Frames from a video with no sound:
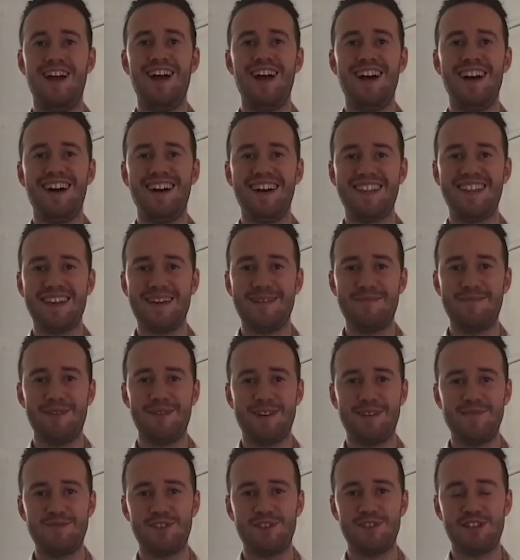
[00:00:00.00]
Hi there, my
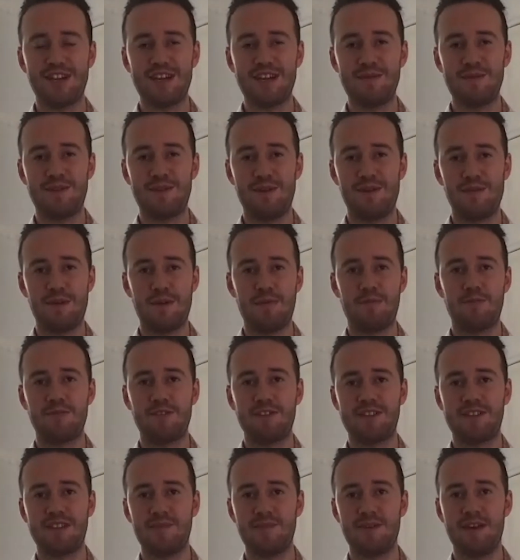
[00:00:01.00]
name is Jacob and I'm a member of
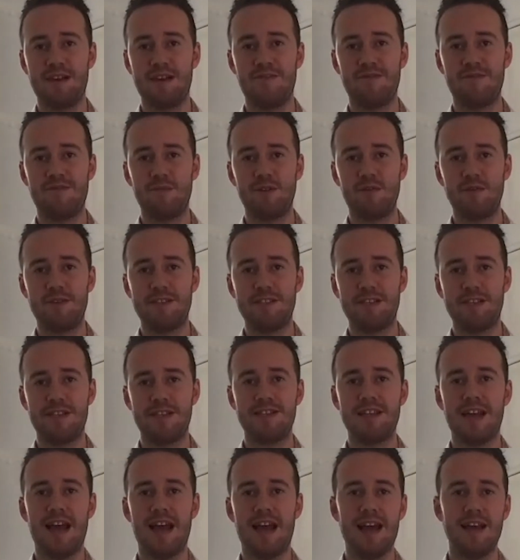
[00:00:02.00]
the team here from ubisend,
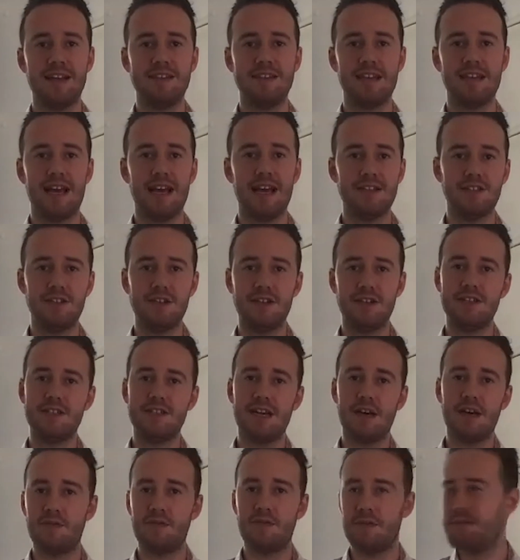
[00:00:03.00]
and as you can
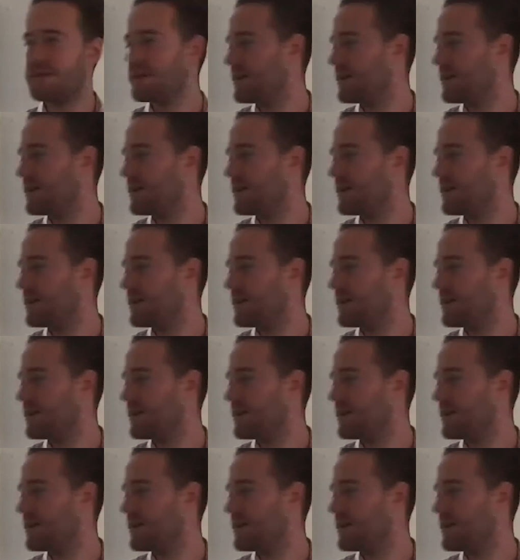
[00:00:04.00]
tell from the